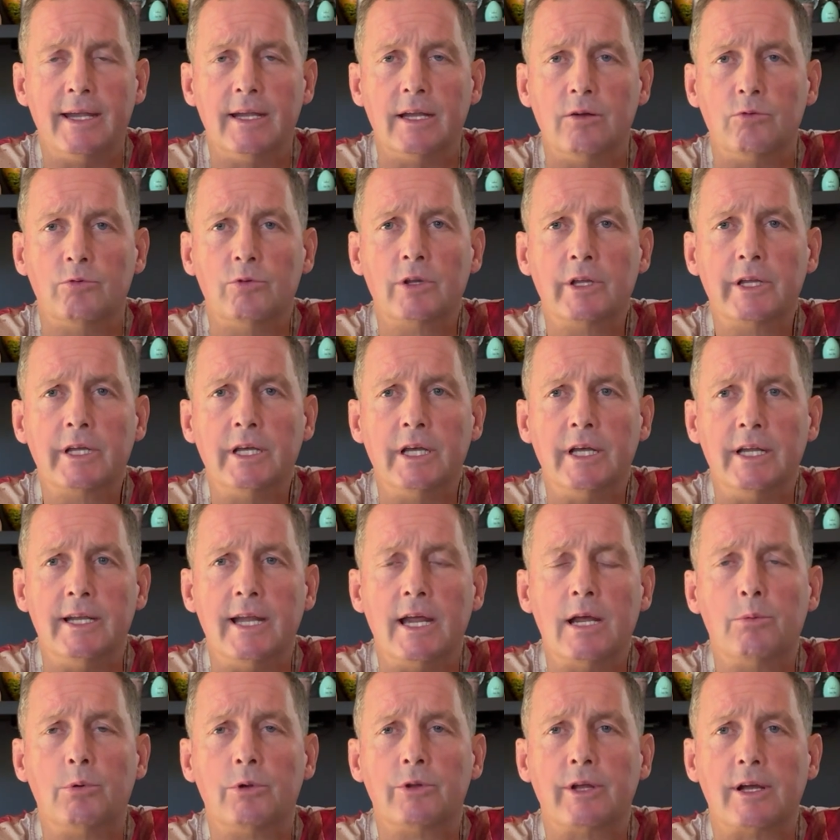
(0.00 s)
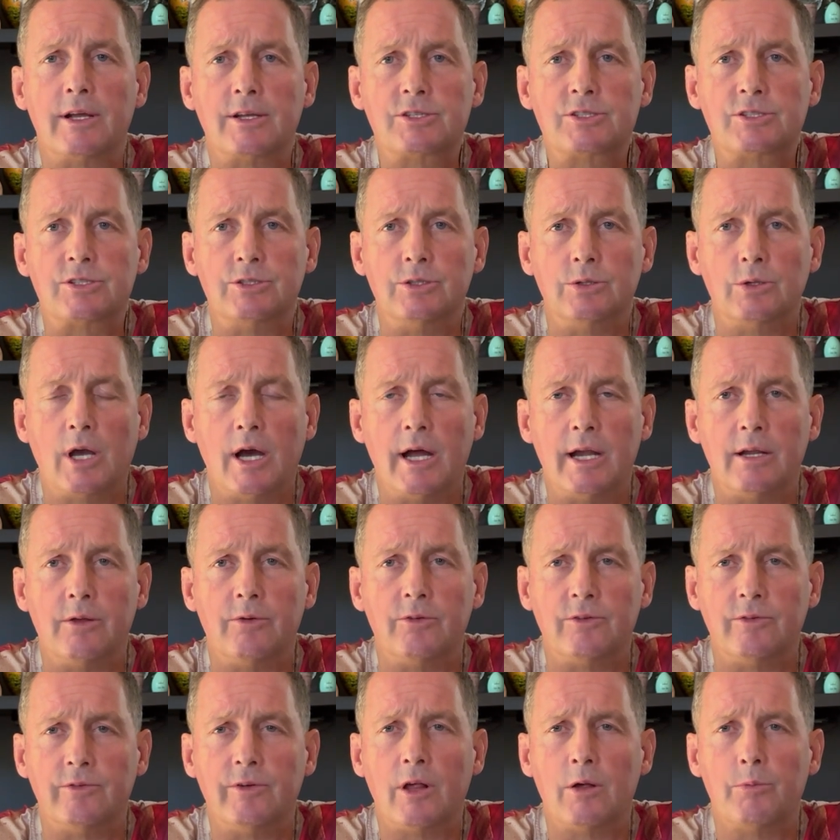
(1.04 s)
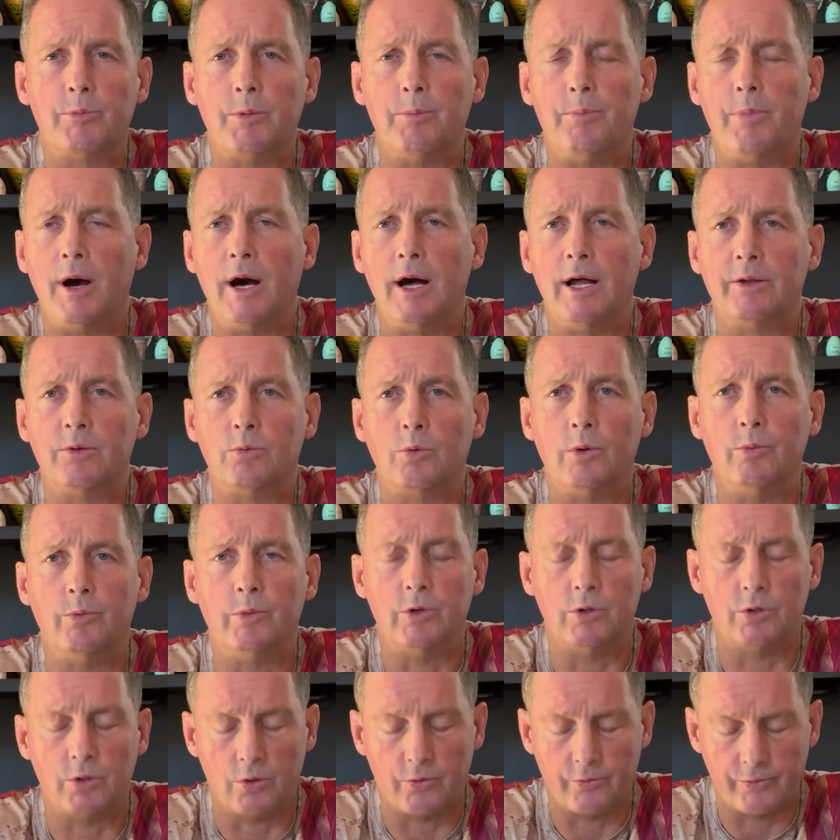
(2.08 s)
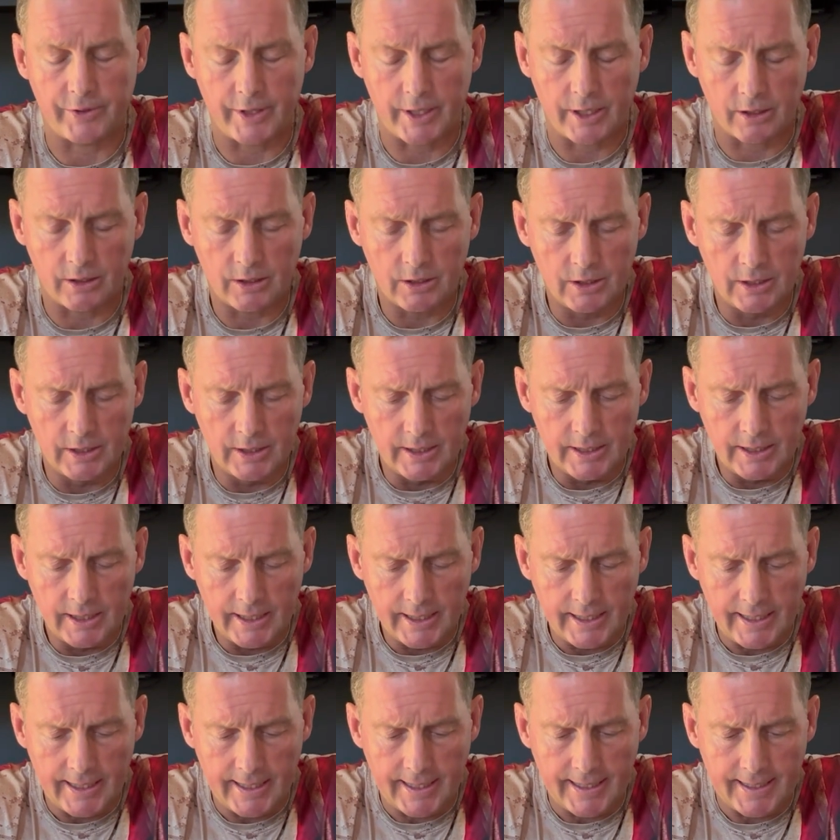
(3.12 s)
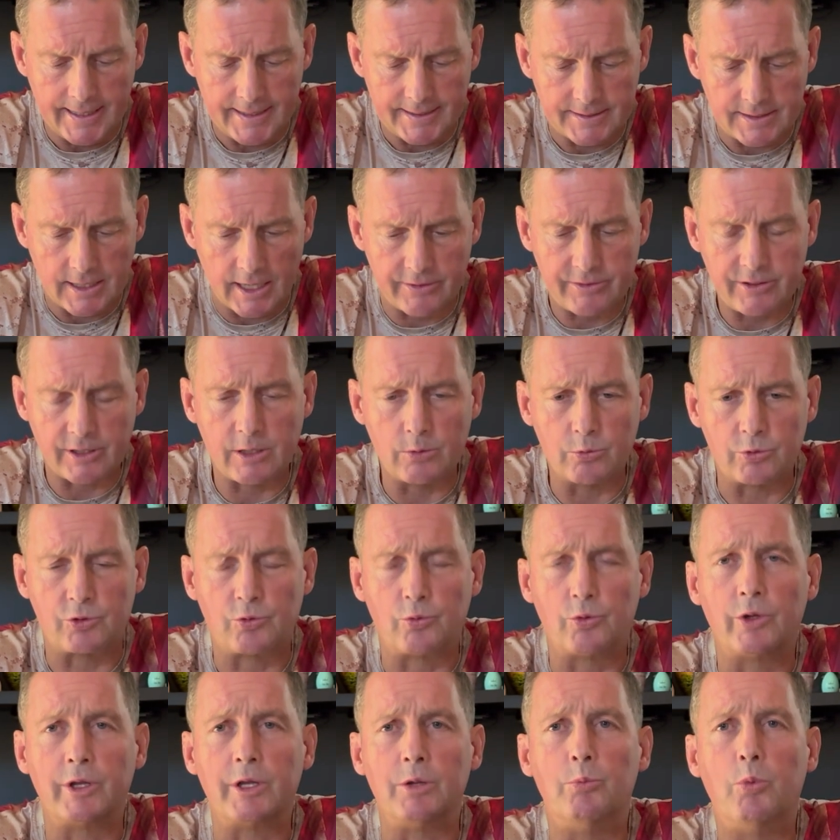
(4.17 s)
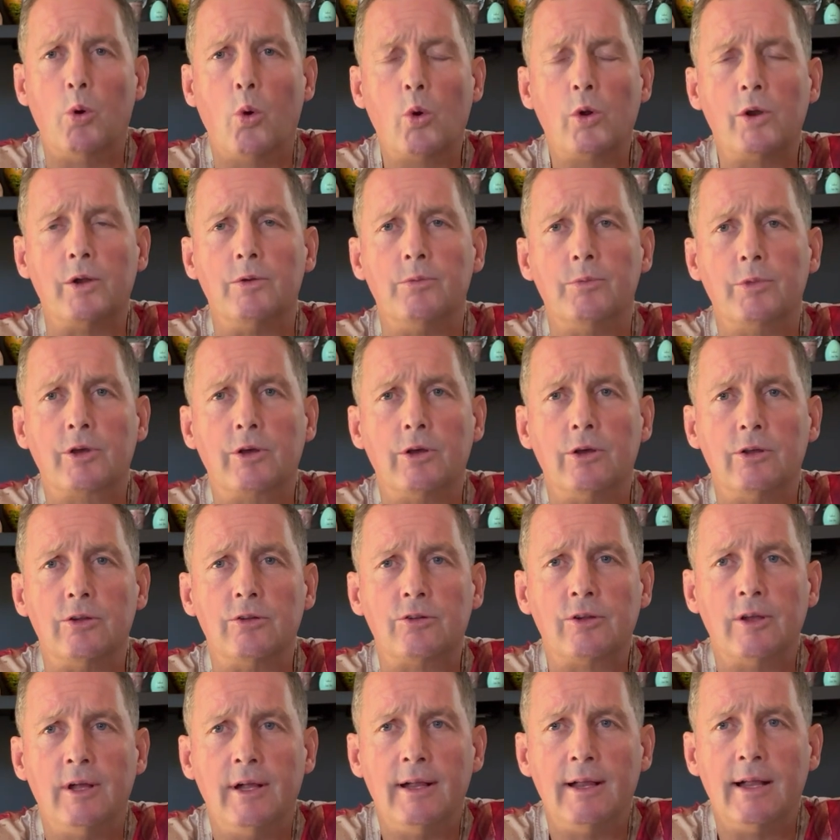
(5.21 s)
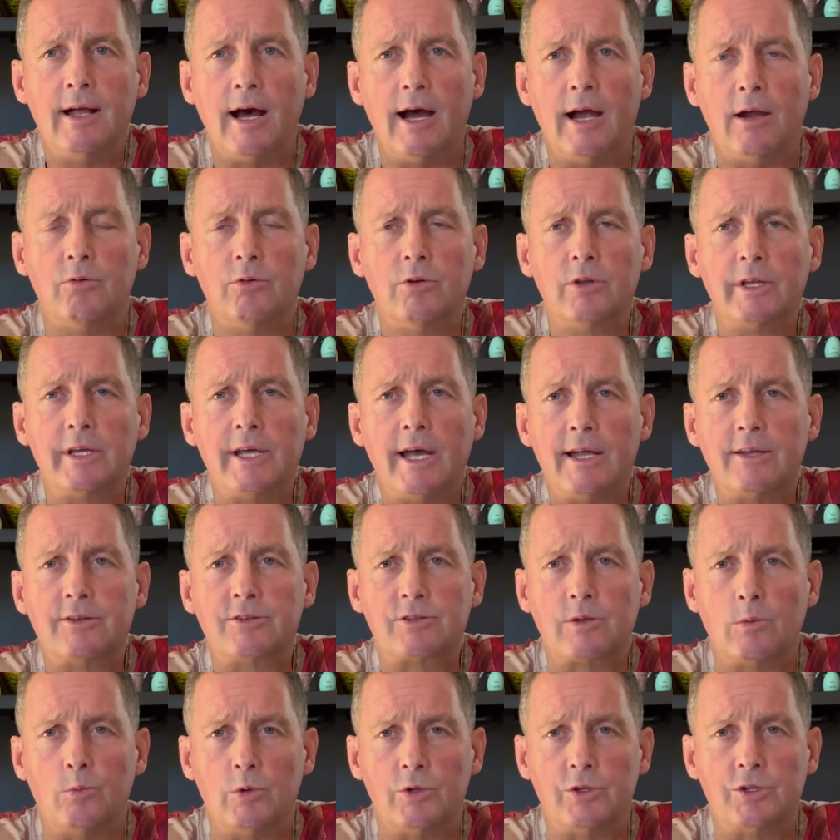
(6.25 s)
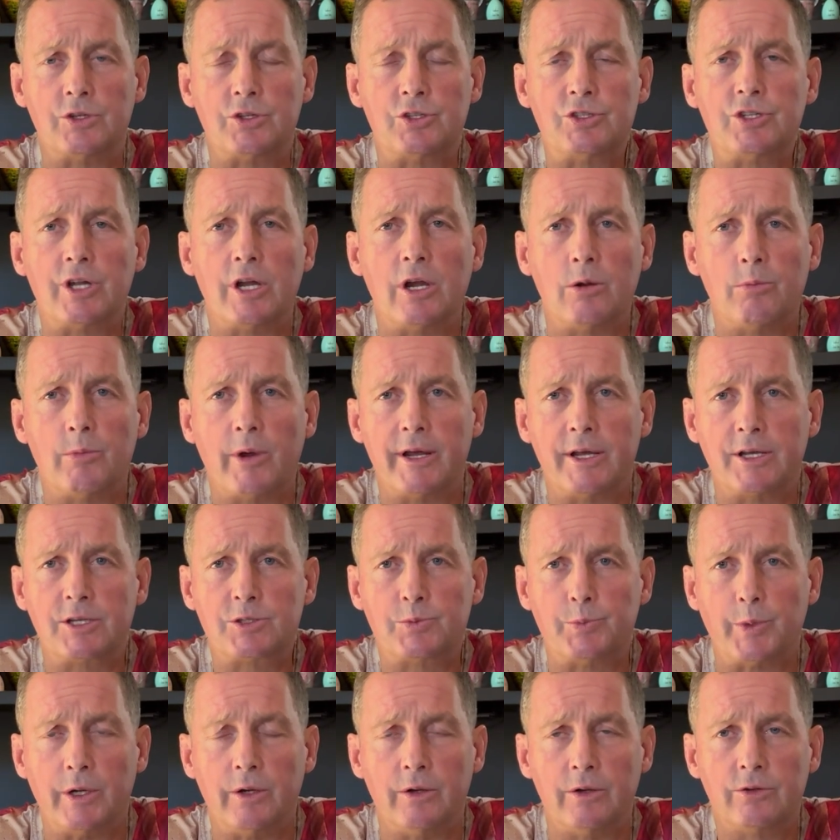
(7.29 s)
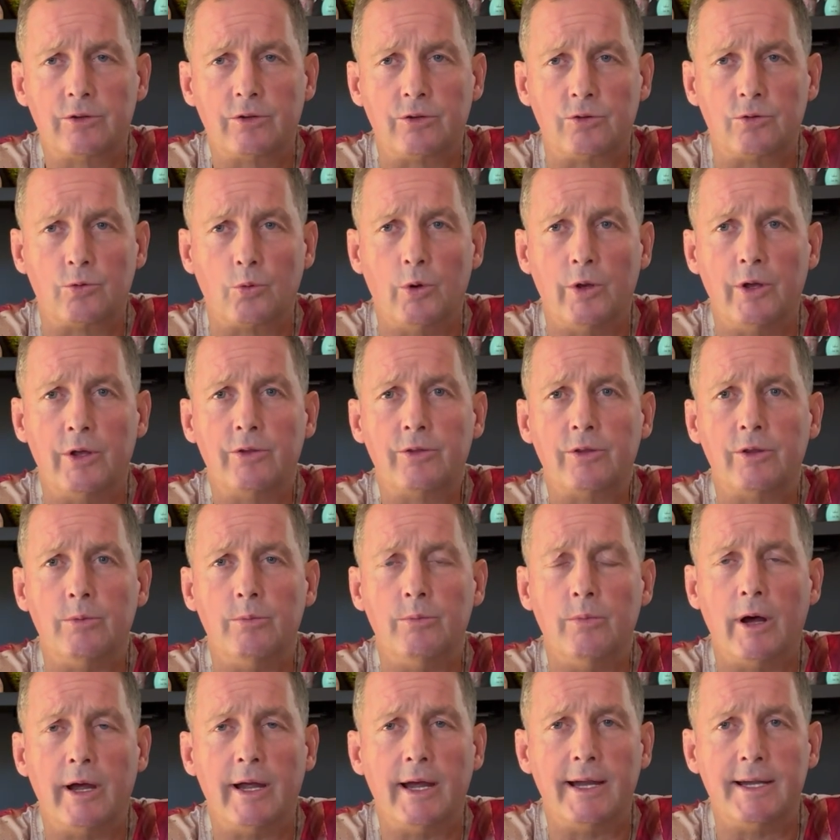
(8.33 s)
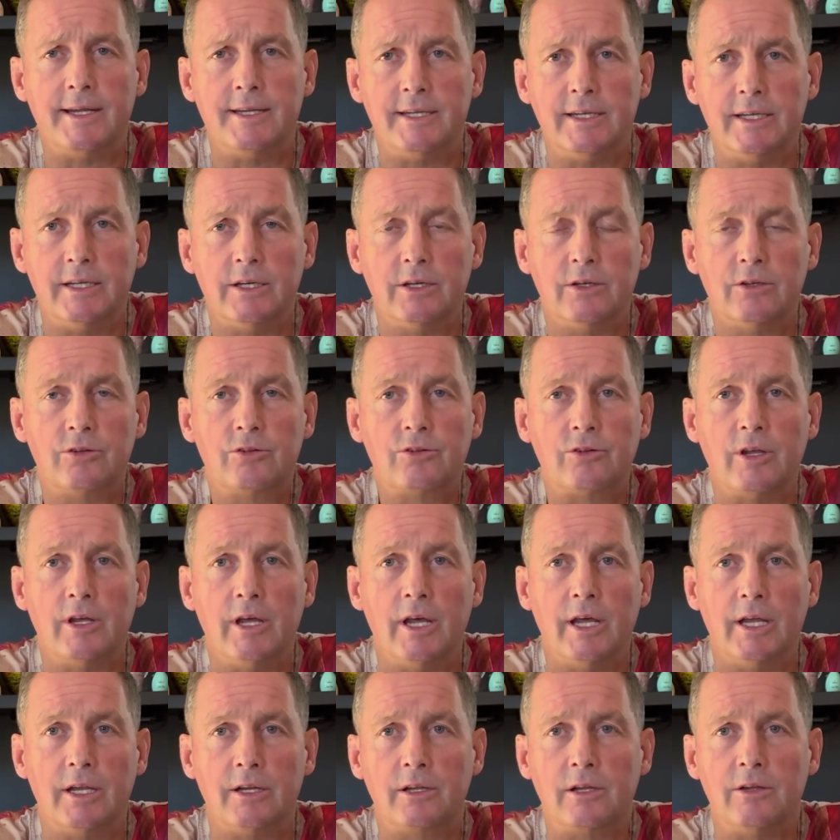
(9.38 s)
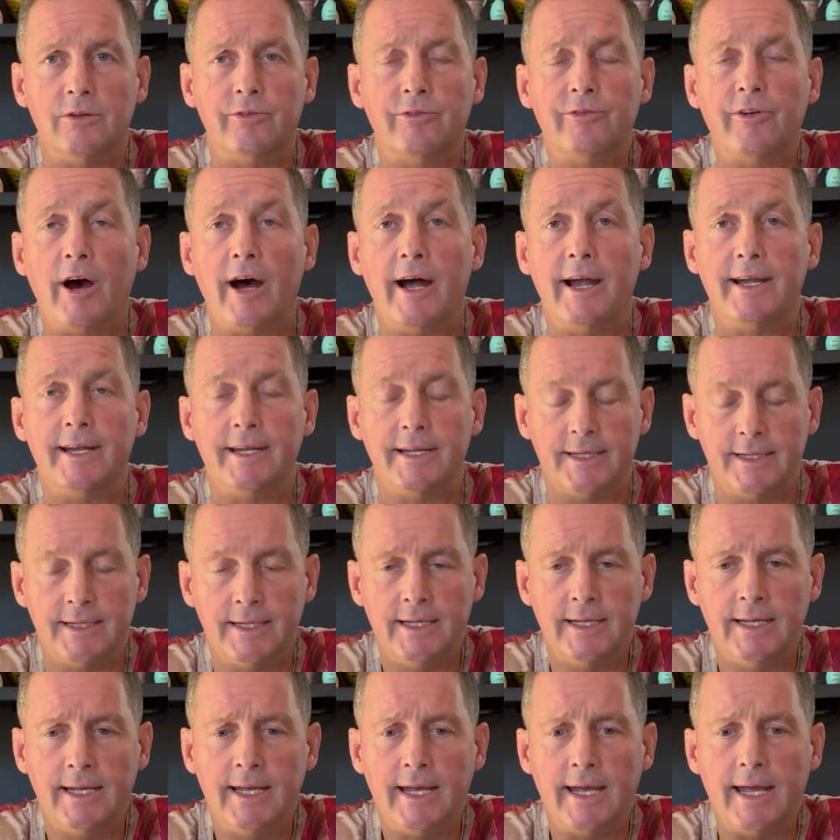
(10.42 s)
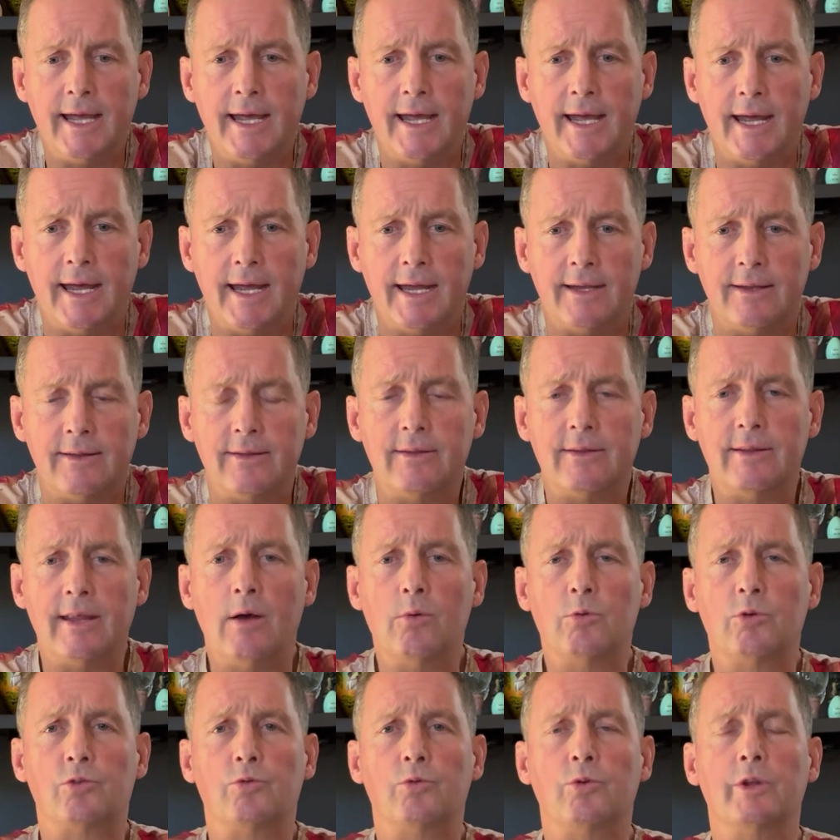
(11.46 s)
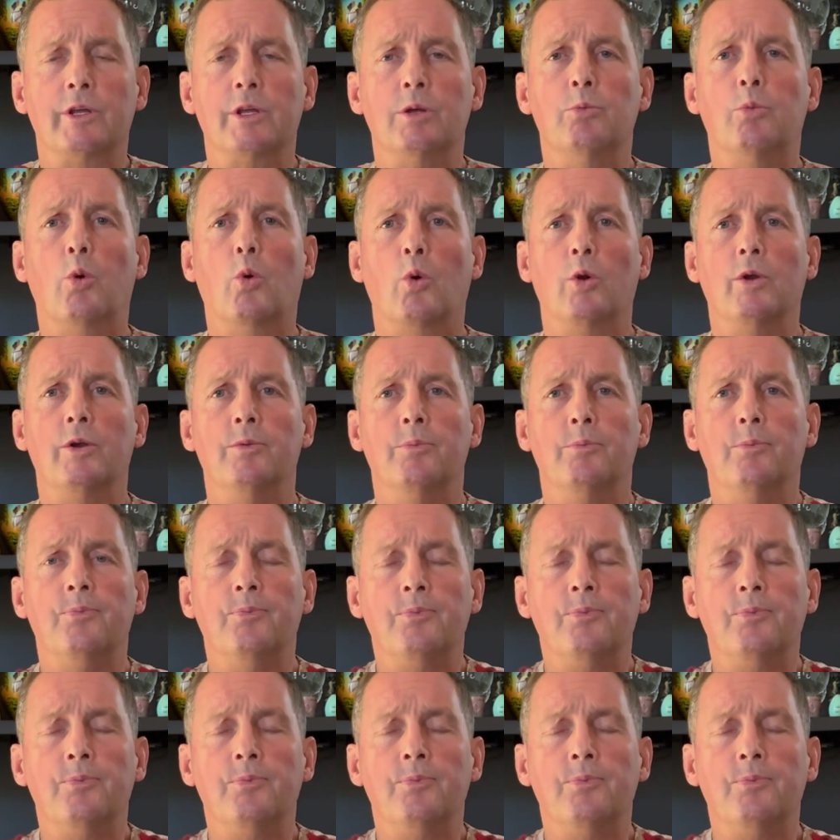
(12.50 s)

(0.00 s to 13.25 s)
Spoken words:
it really enabled us to kind of develop a bond when we were over there. And I think it was really important because I really had someone to share my experiences with and my ideas and confide in. And that was really important.